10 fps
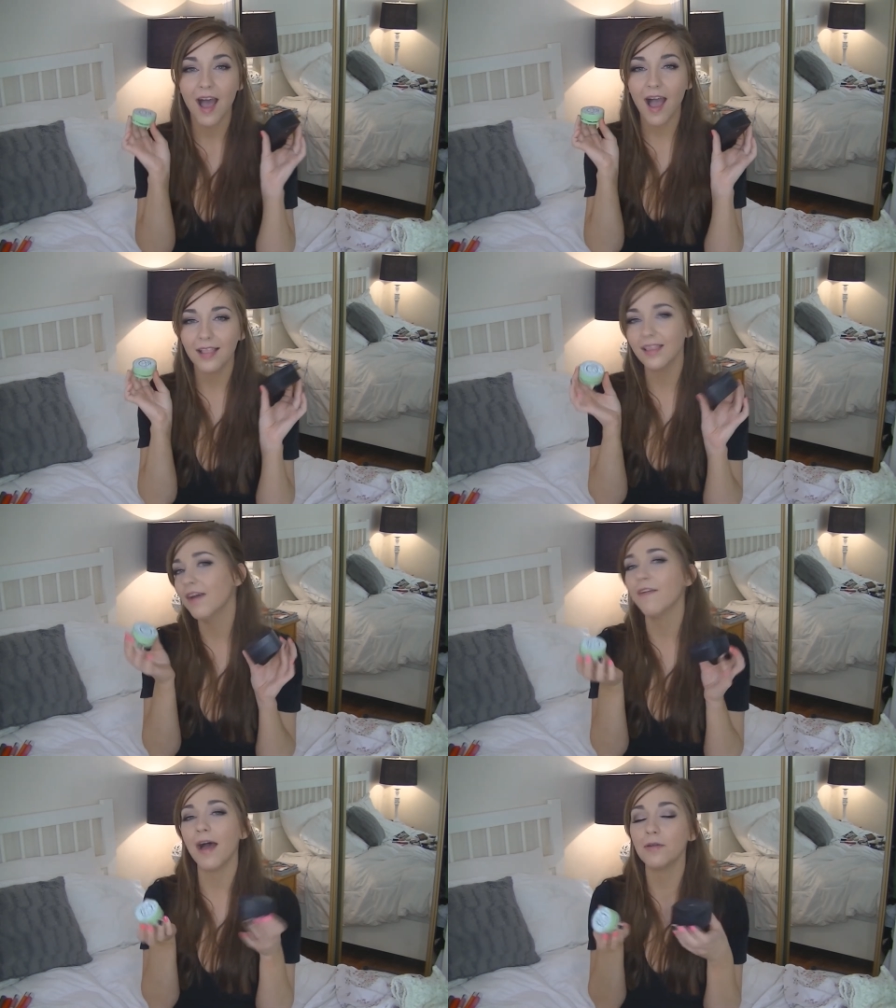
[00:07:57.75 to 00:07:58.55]
I
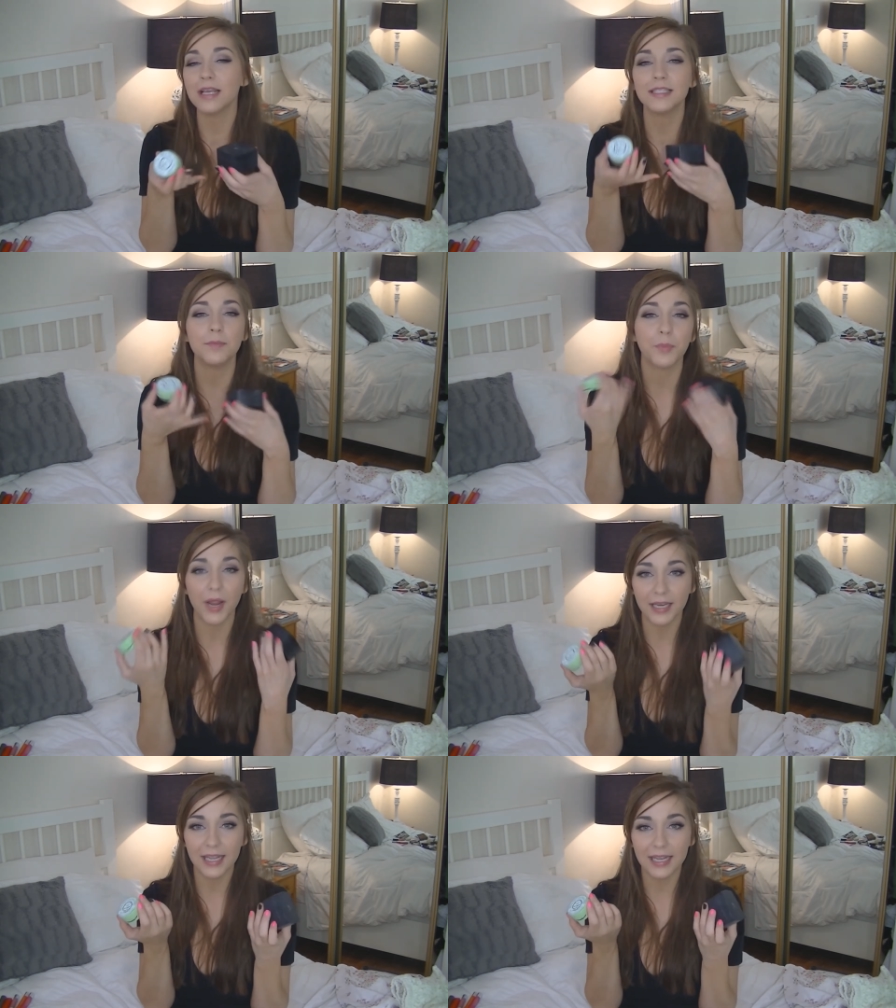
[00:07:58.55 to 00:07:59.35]
love how nice and
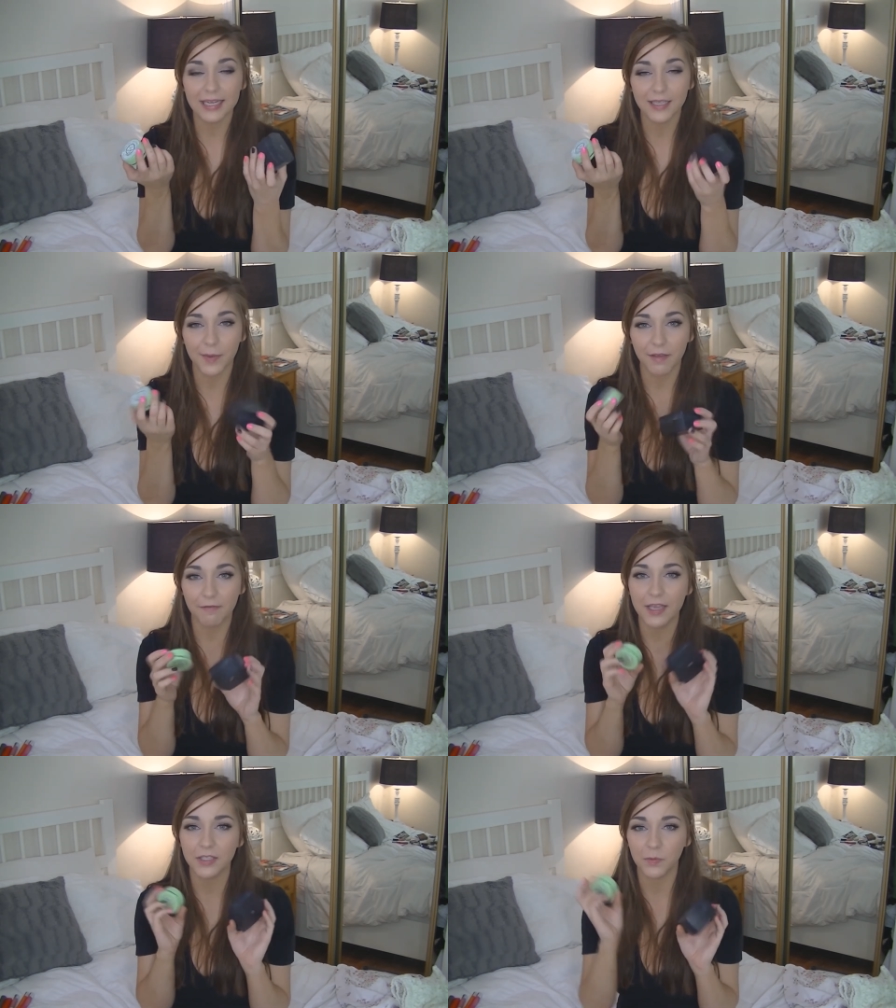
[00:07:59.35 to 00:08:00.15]
brightening it is on my
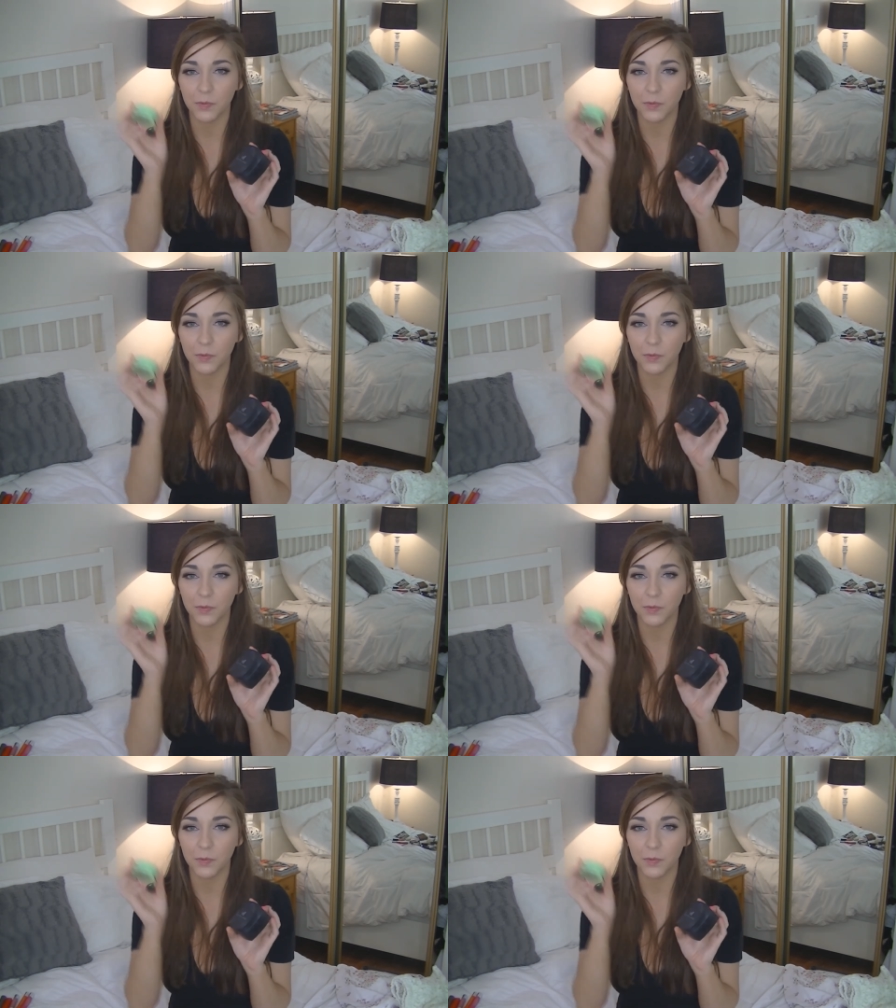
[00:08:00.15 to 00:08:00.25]
face